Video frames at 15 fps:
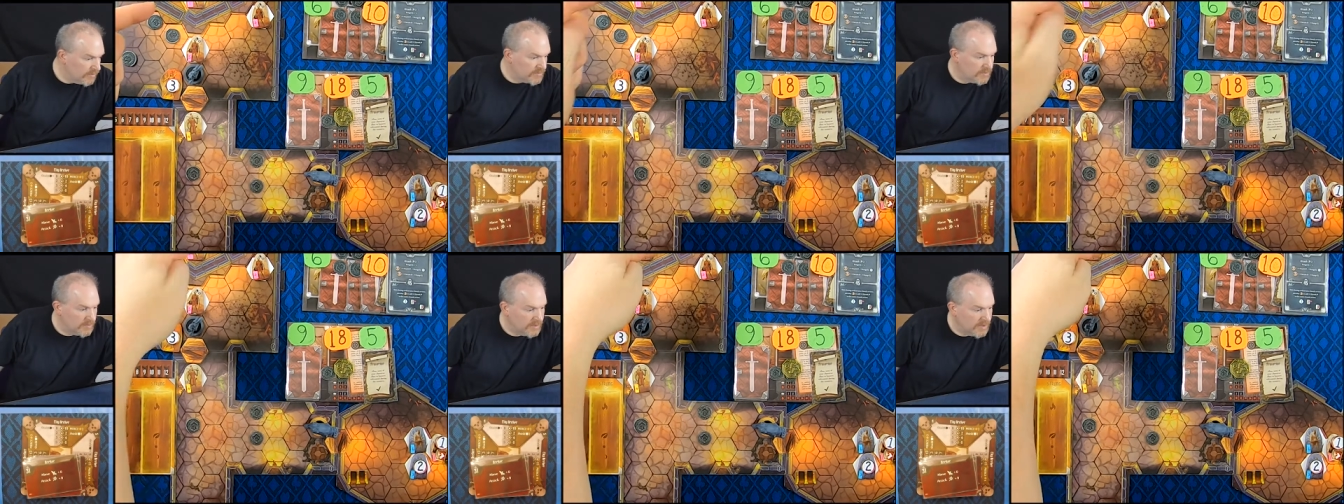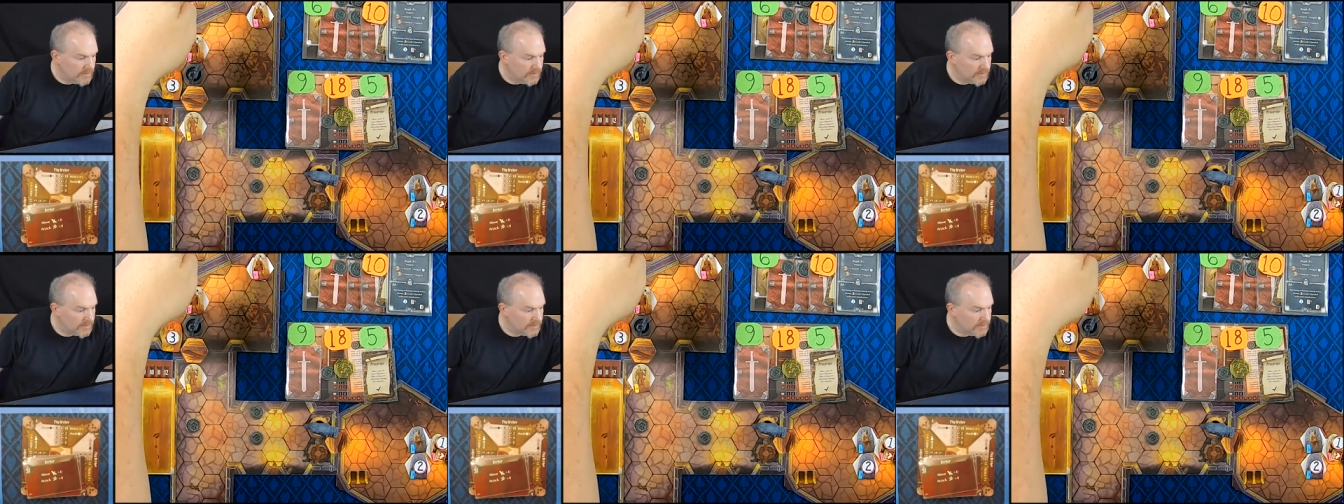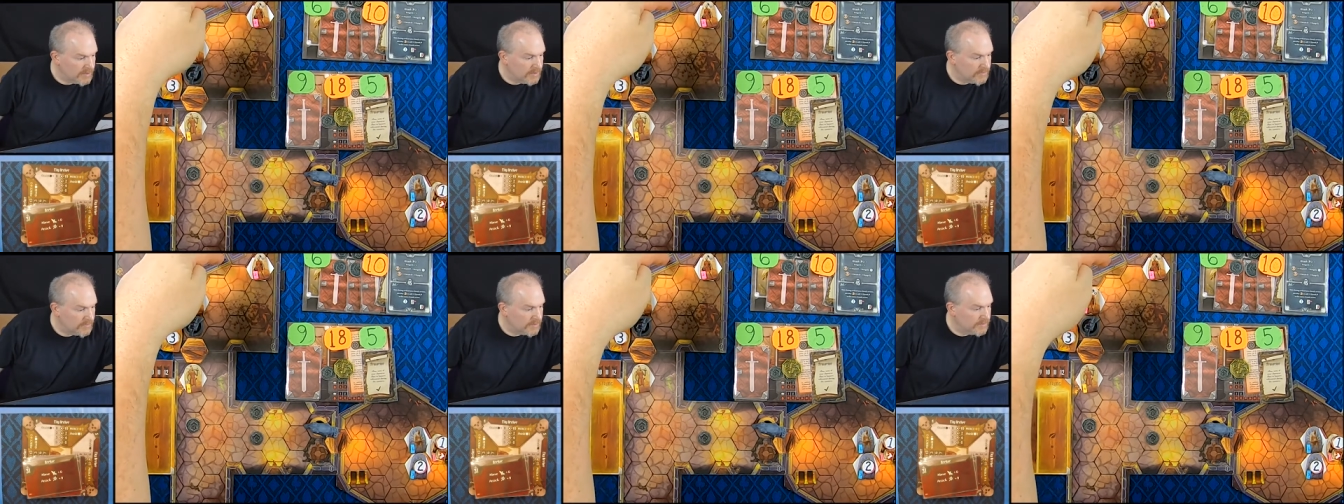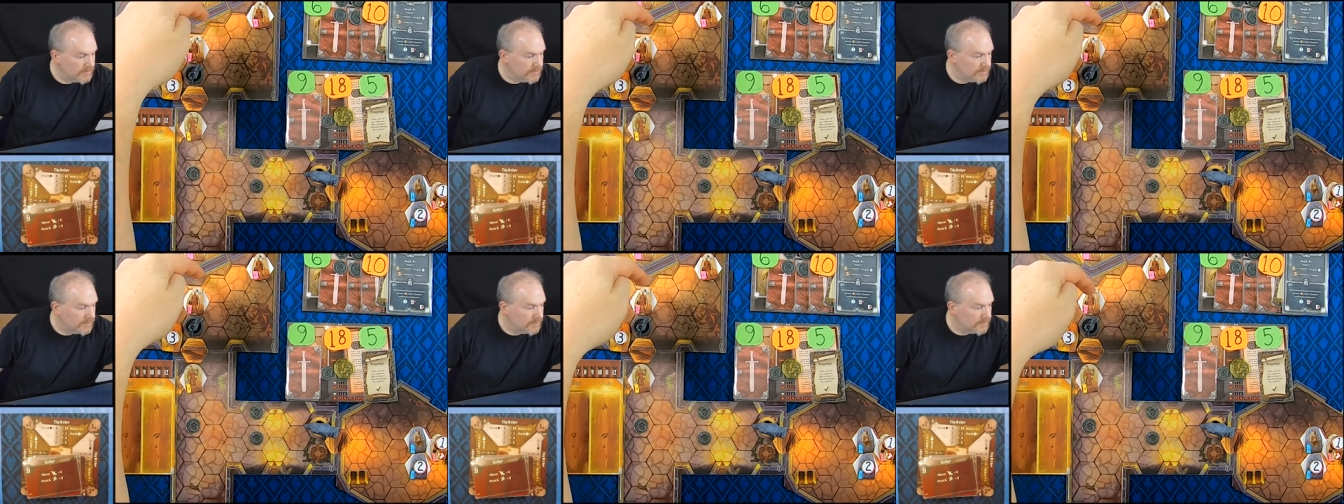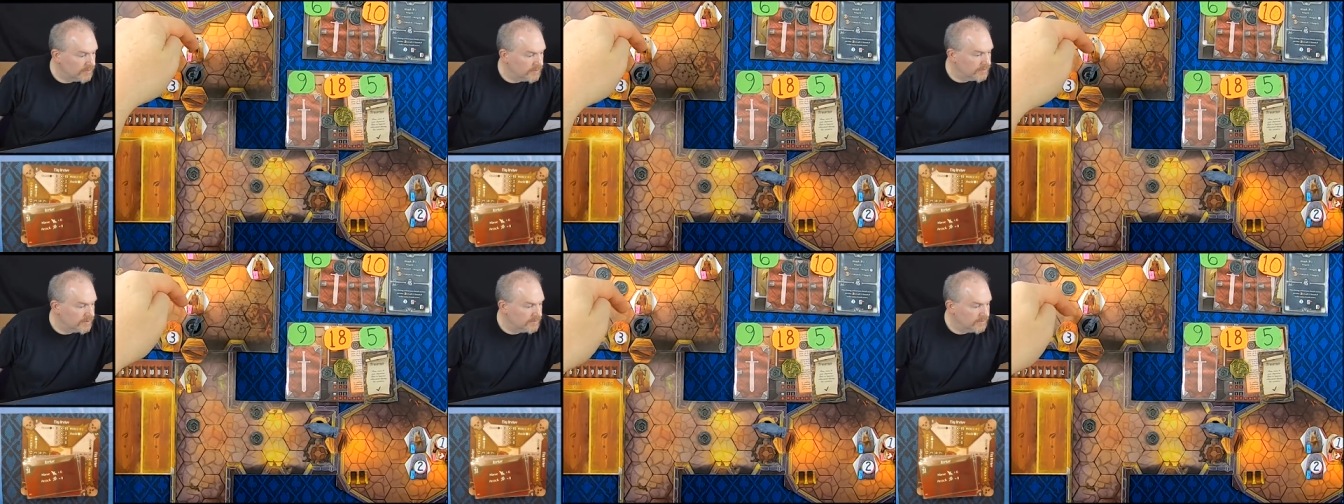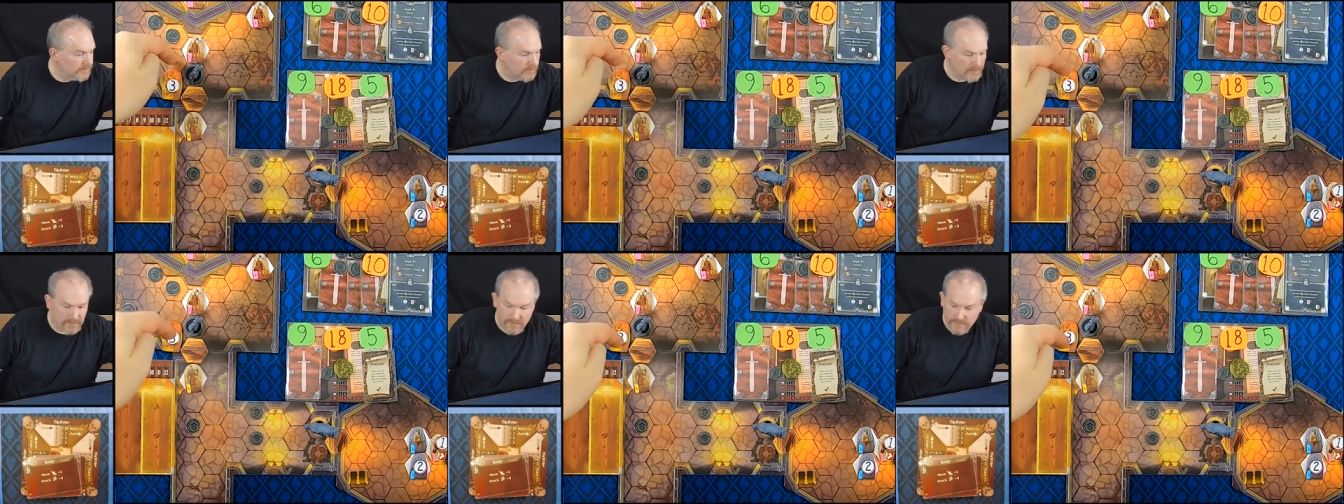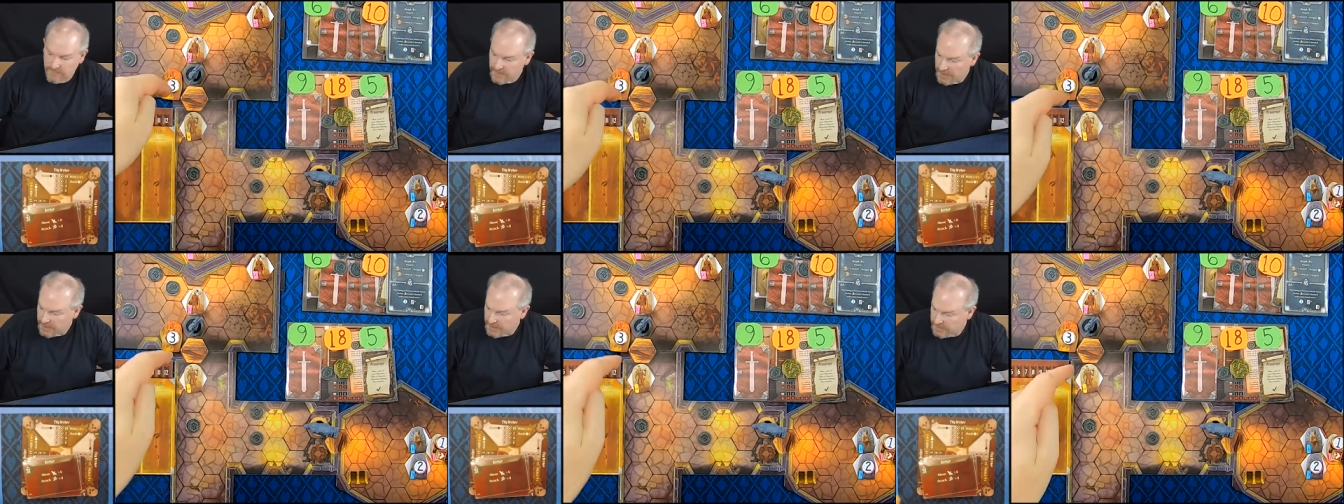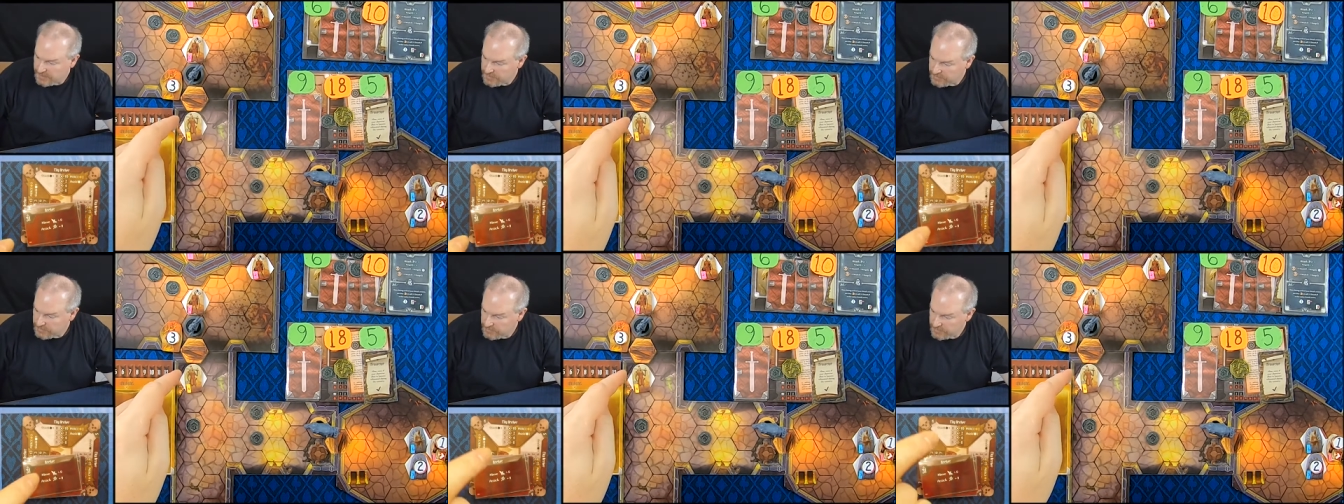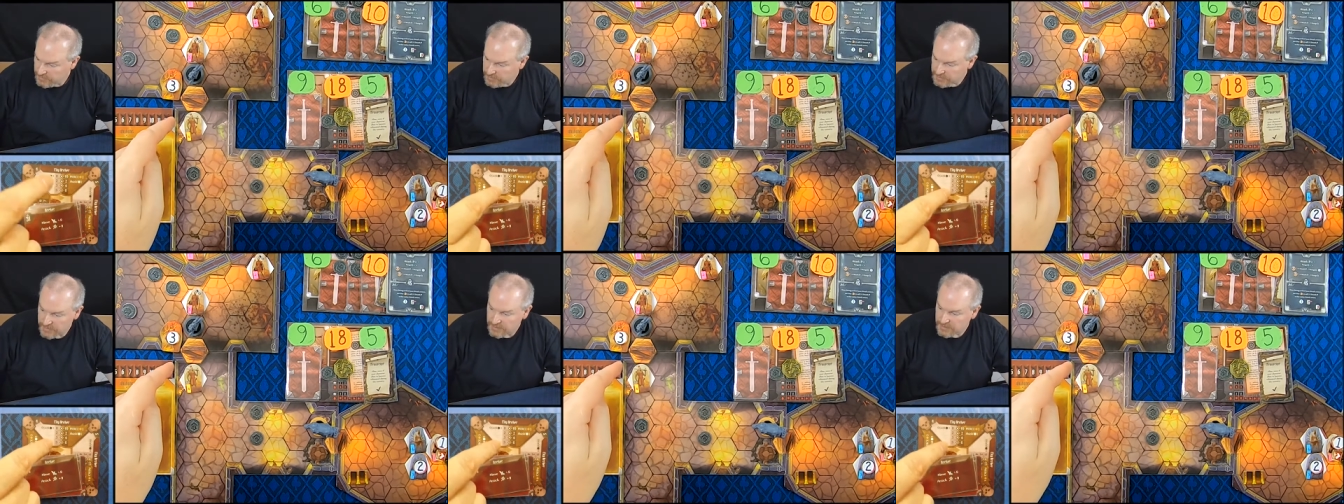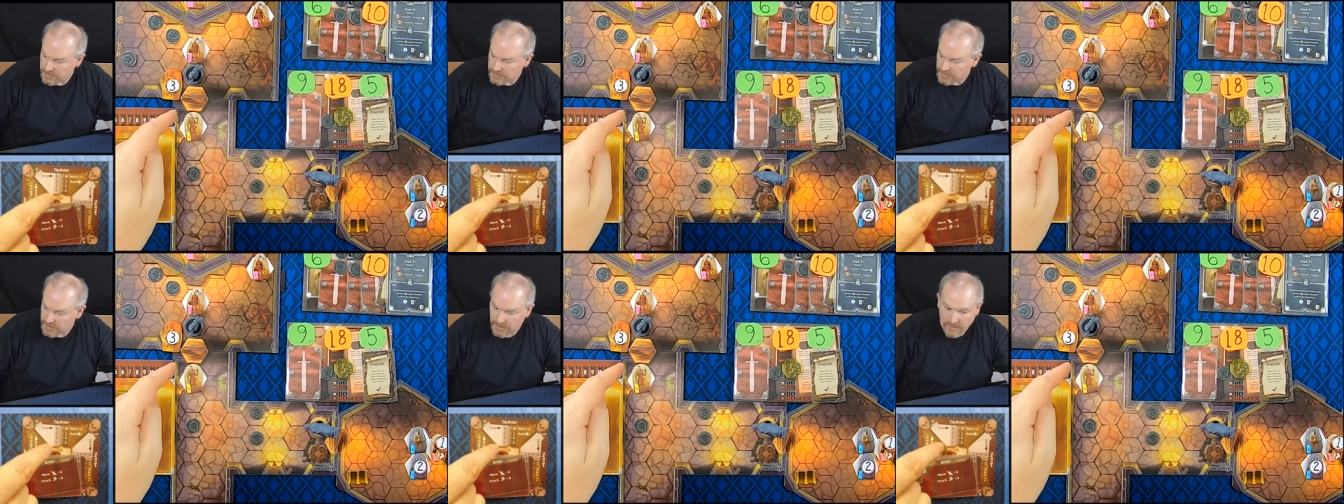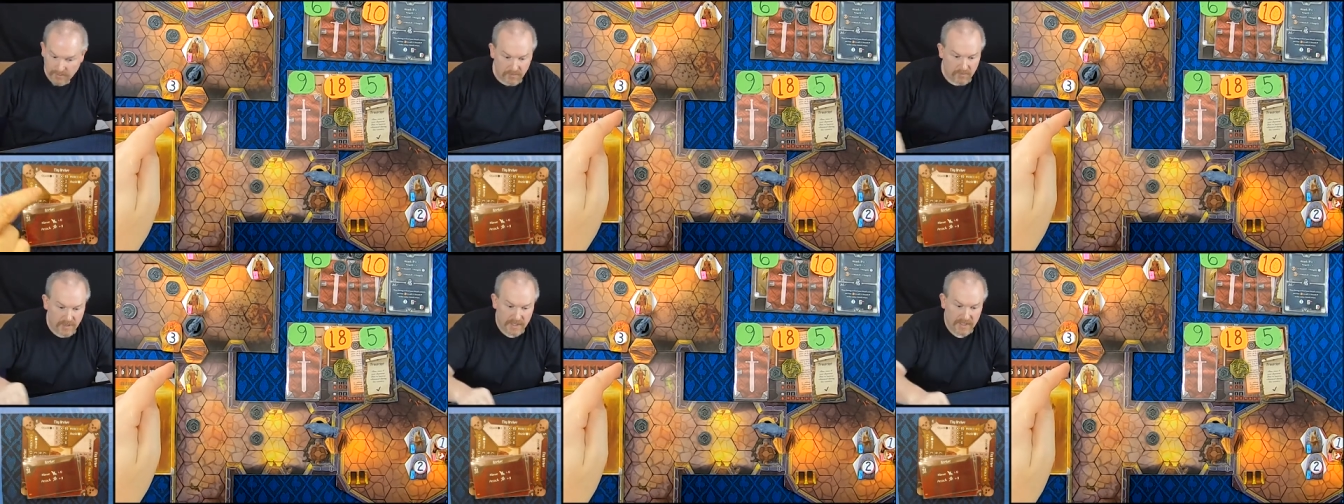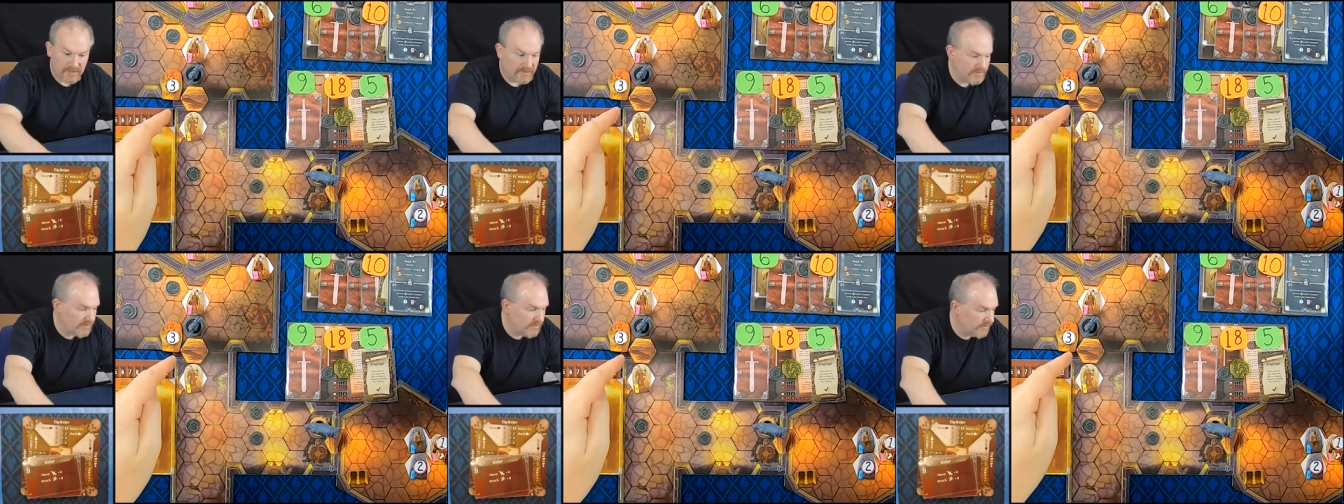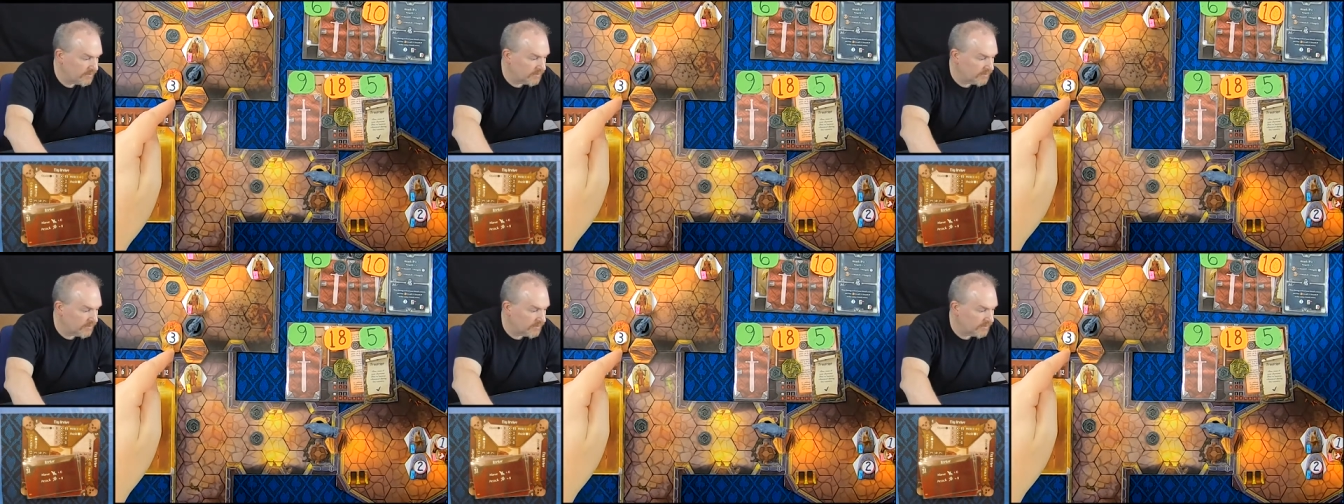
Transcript: to number 3. 1, 2, 3, 4, 5, which is their range.